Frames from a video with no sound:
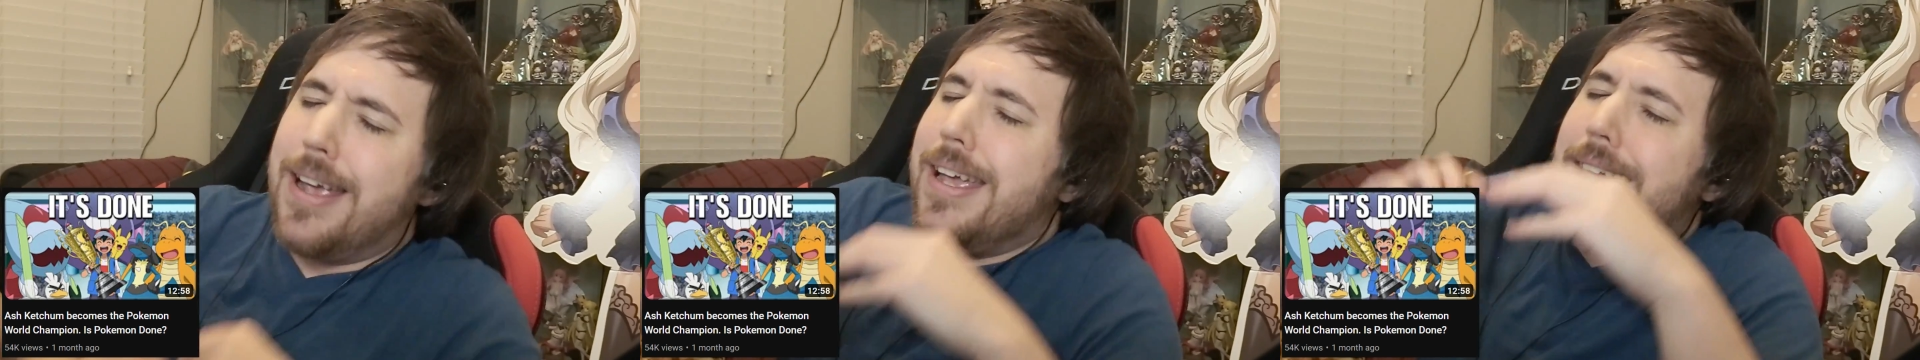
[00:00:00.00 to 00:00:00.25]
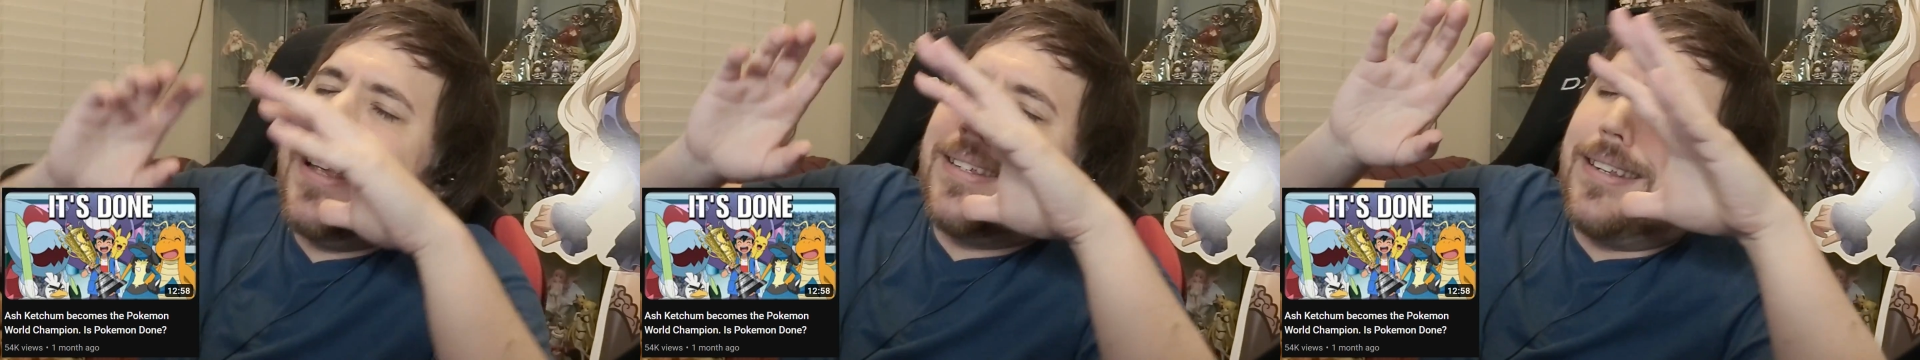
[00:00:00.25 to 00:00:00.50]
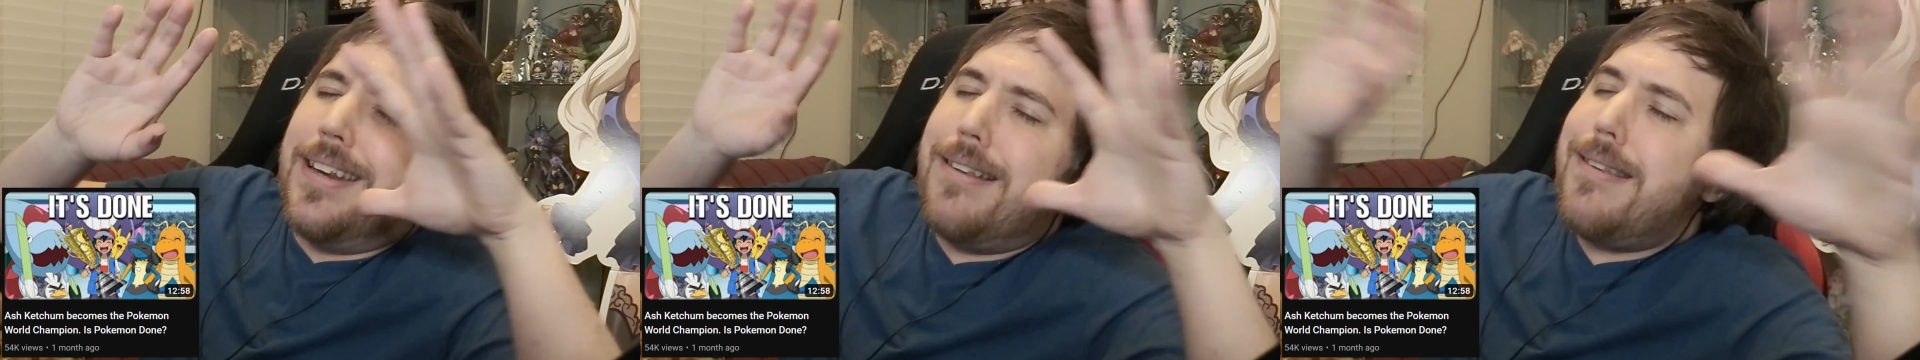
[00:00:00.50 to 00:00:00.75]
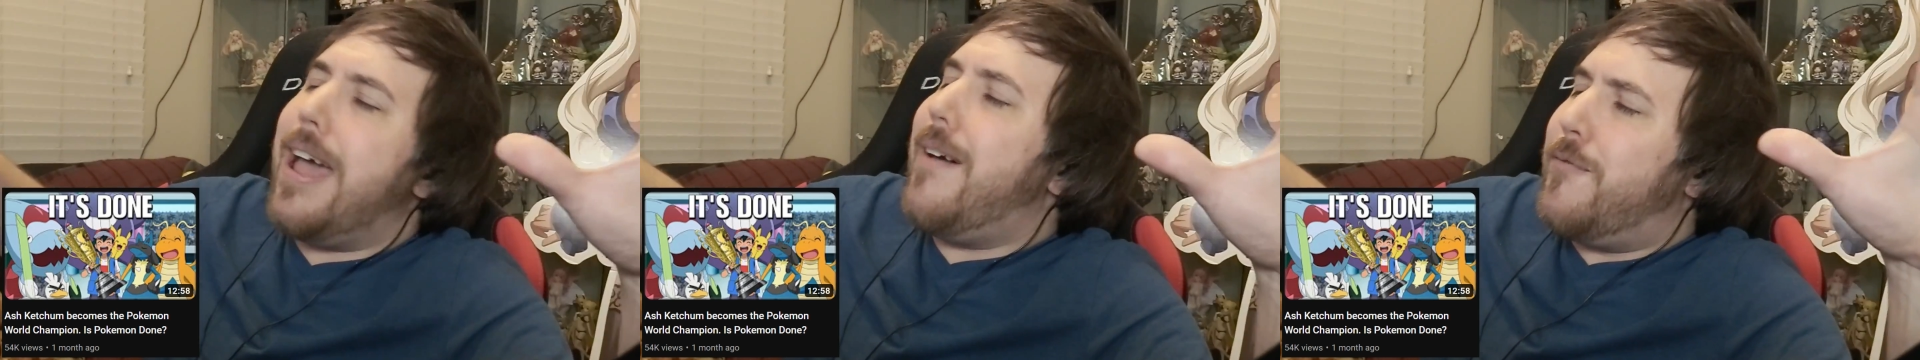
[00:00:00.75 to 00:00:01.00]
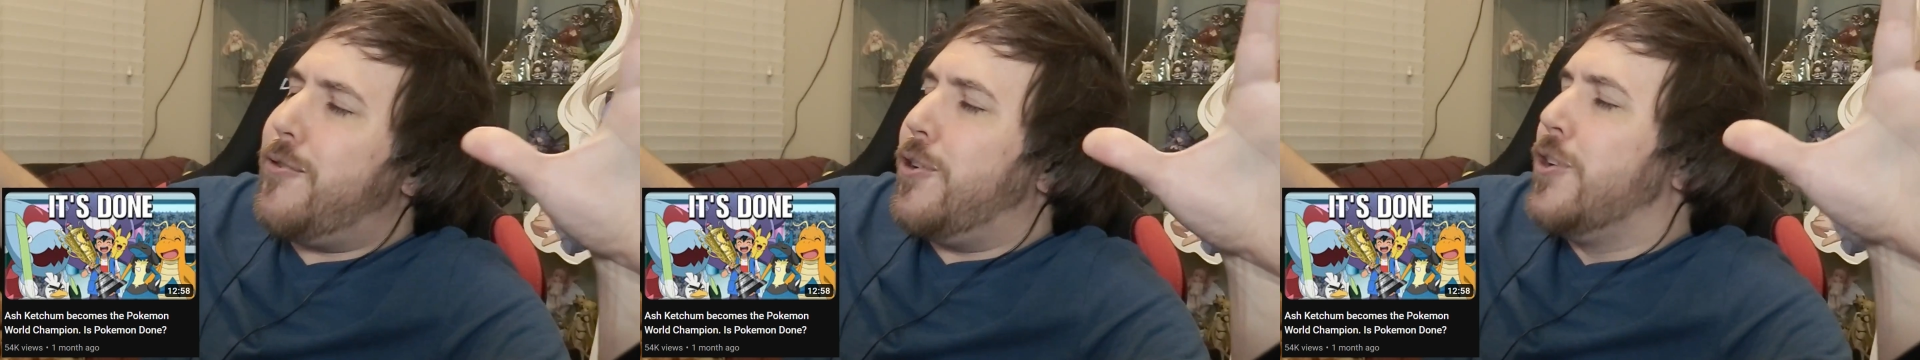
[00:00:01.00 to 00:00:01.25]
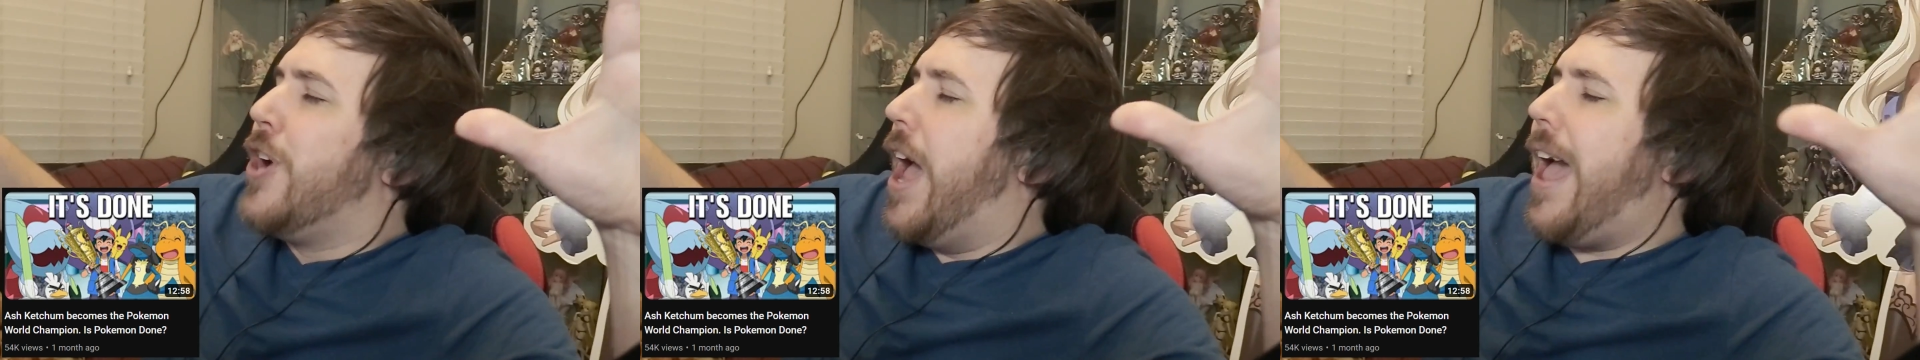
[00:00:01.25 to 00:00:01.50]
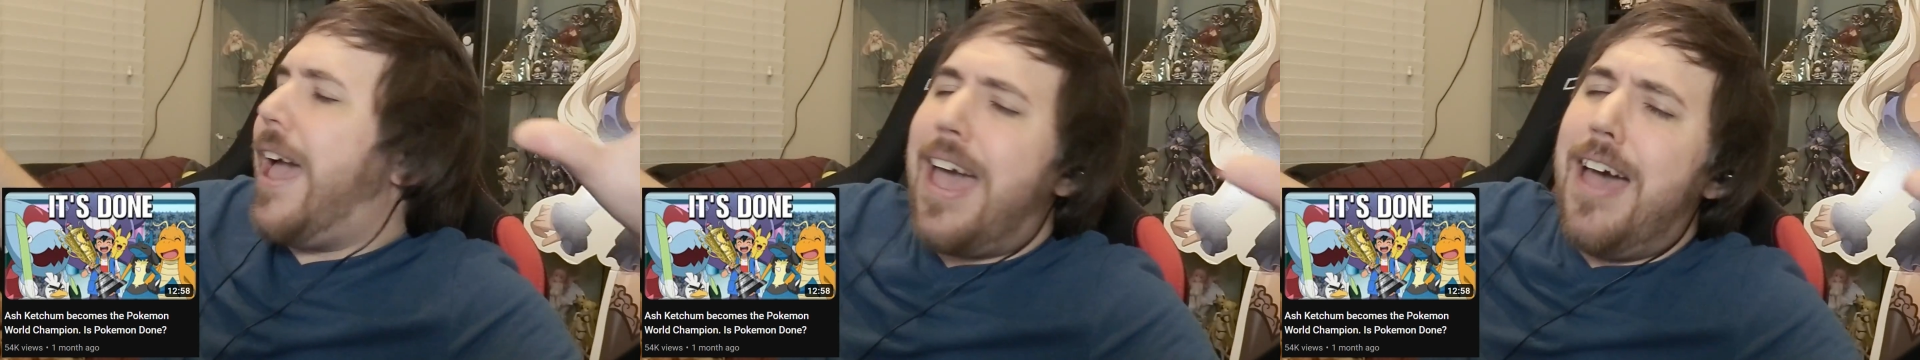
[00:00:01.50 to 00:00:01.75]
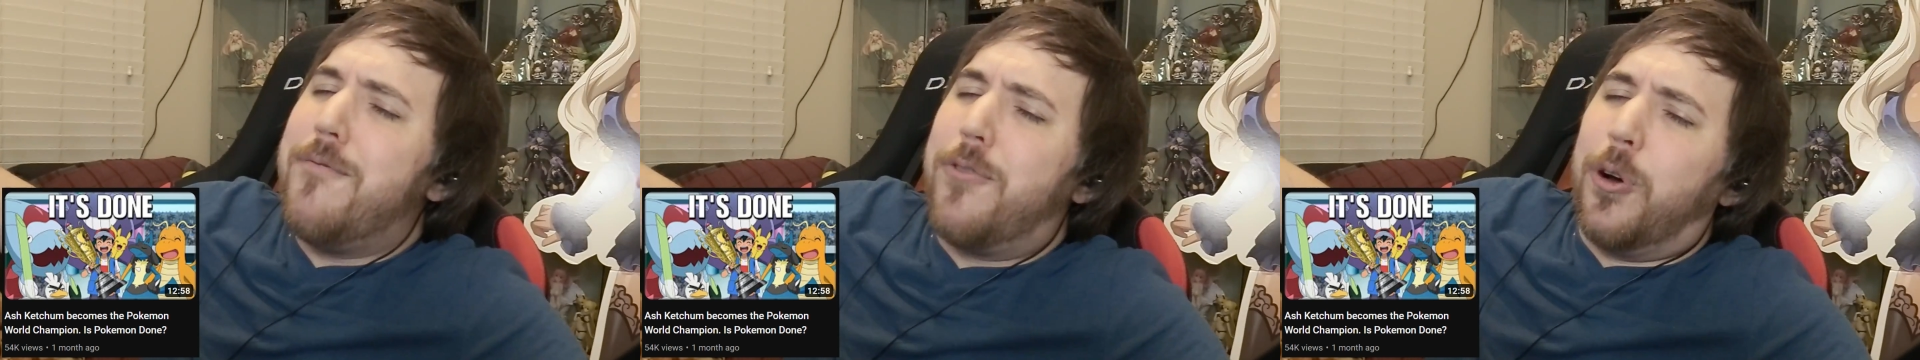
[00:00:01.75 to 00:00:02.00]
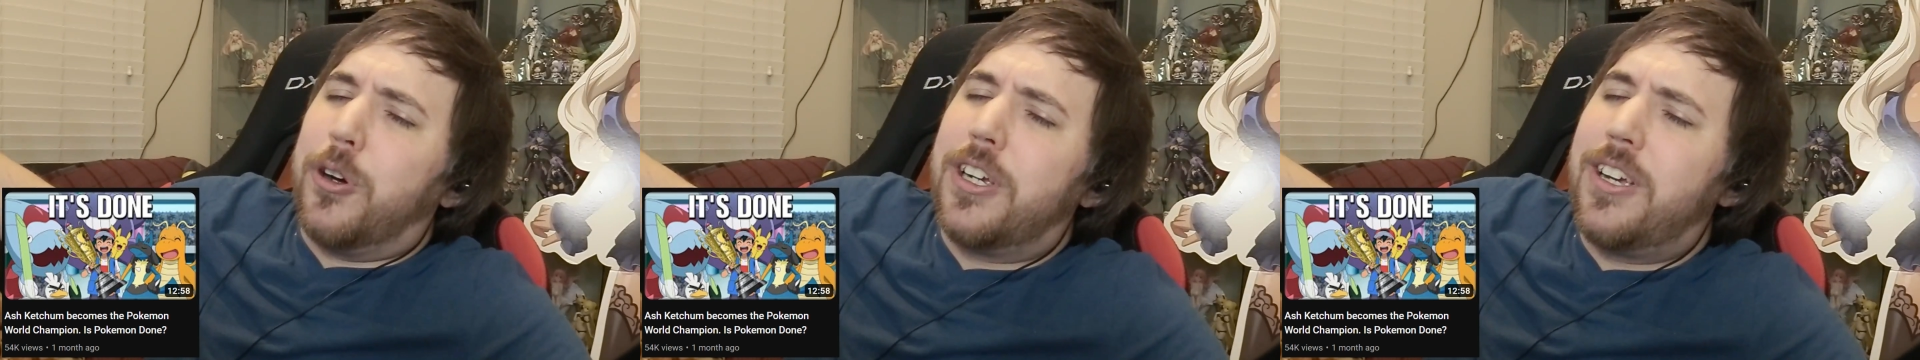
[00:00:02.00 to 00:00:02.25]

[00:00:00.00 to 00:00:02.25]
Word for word: He is never, ever